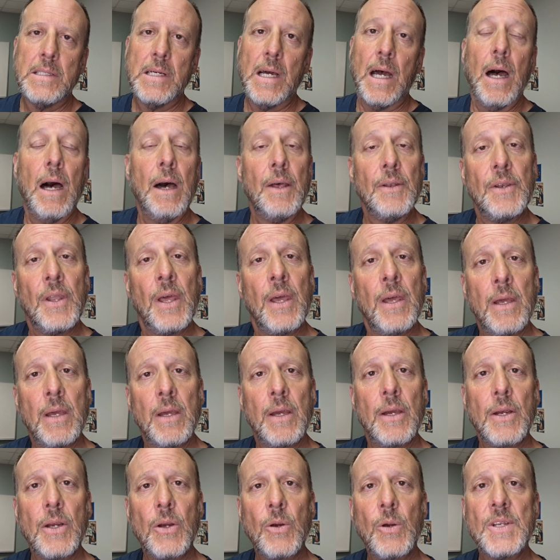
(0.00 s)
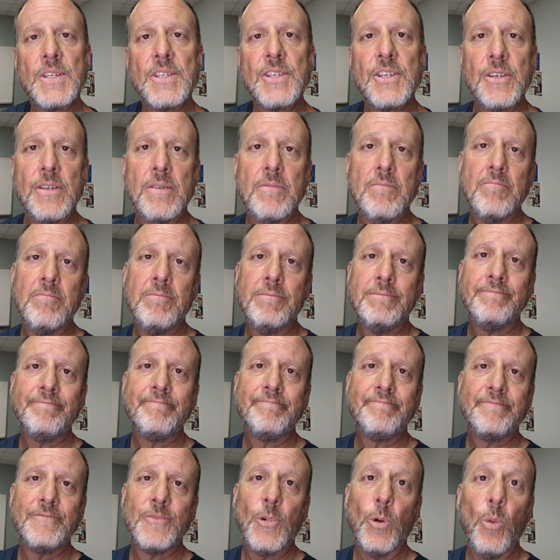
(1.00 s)
un-Christian
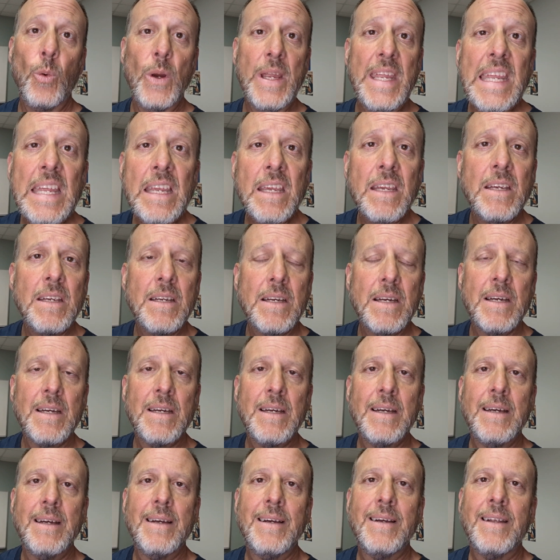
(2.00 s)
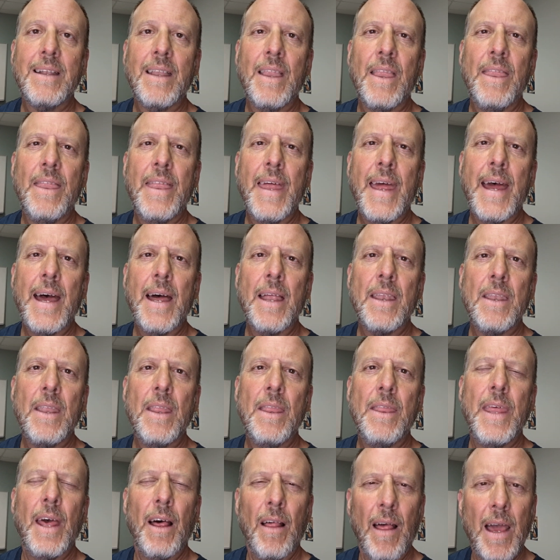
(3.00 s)
week, that
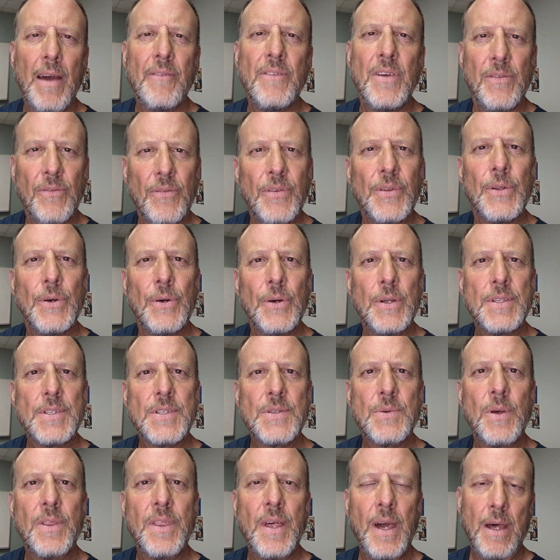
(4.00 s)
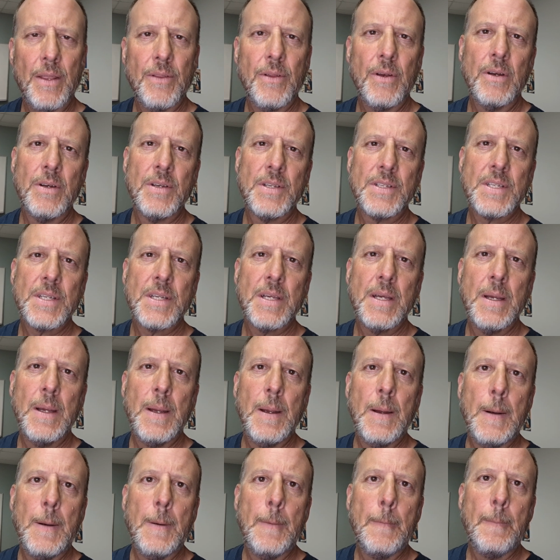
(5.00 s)
they'll have influence with others,
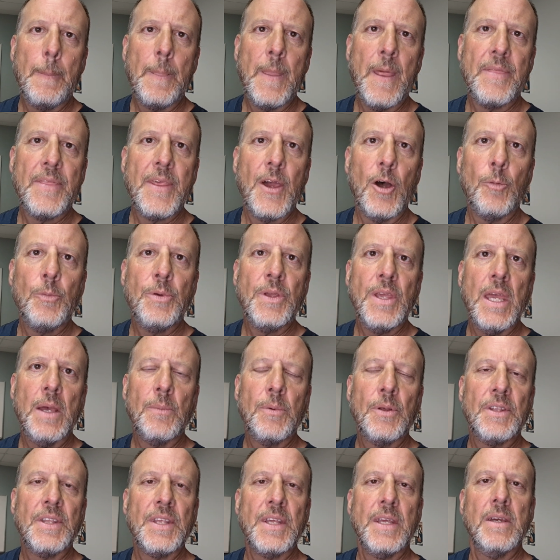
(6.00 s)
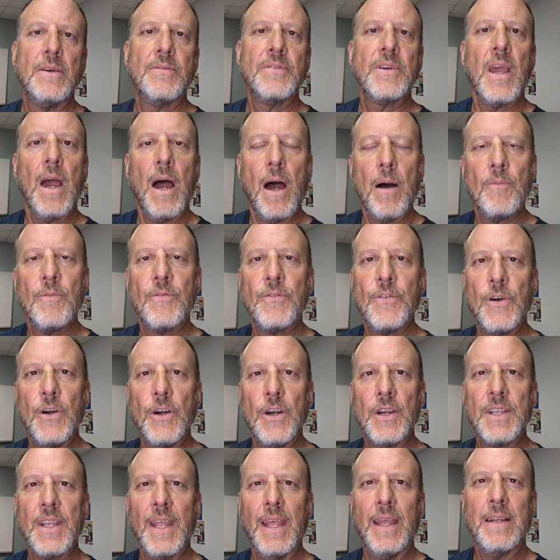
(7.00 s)
that they'll be able to give
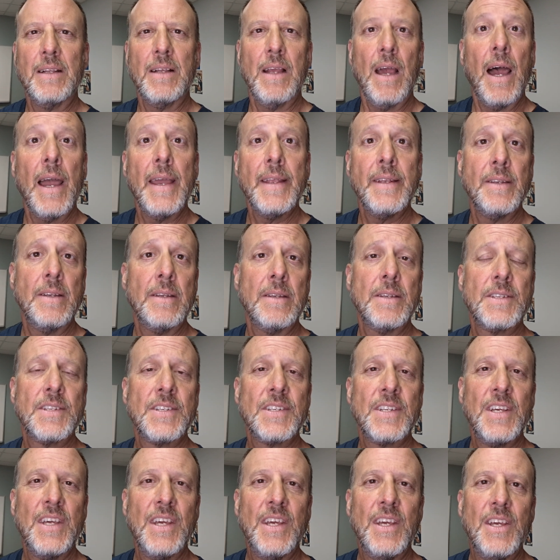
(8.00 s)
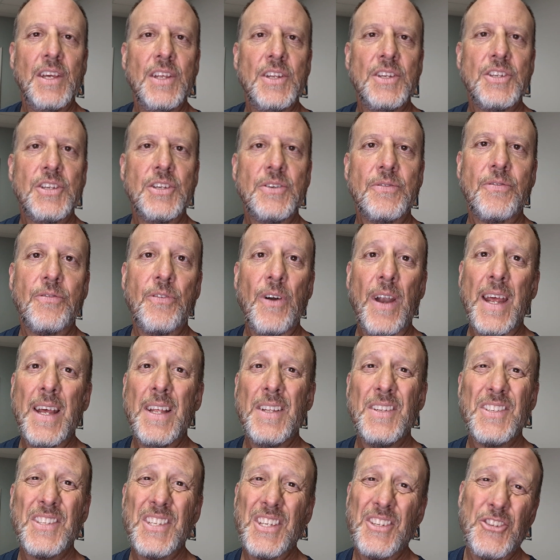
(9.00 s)
comfort and guidance to
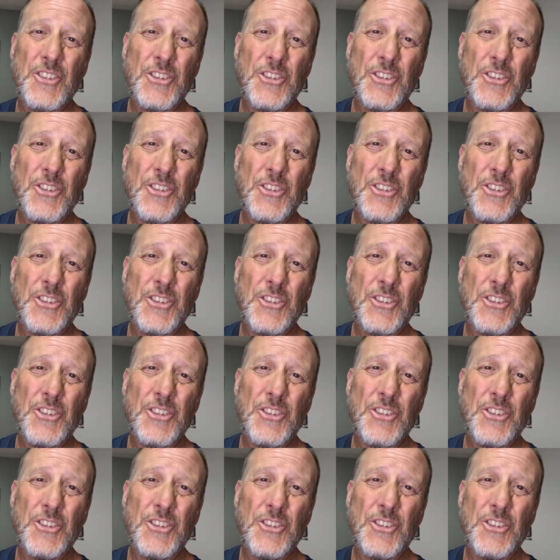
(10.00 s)
friends and